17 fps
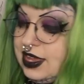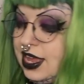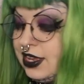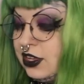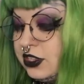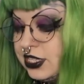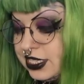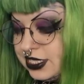I
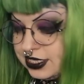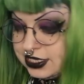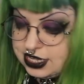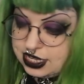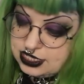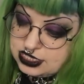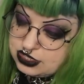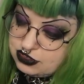got these
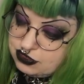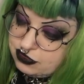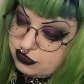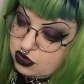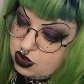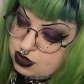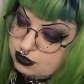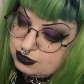studs
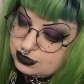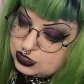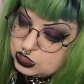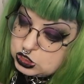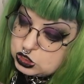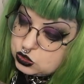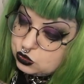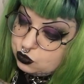from
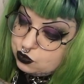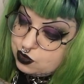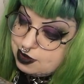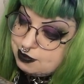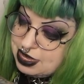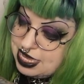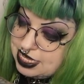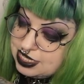
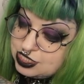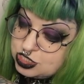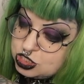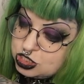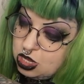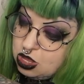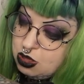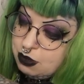Trimming
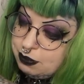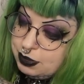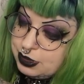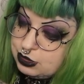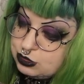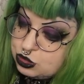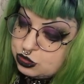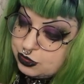Shop,
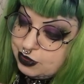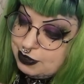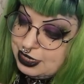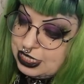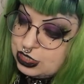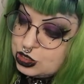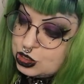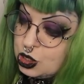
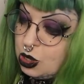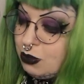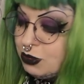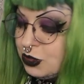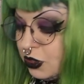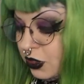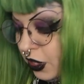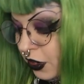
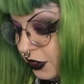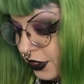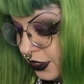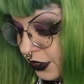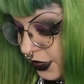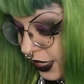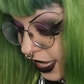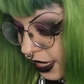
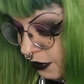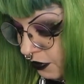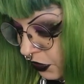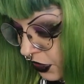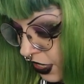trimmingshop.co.uk,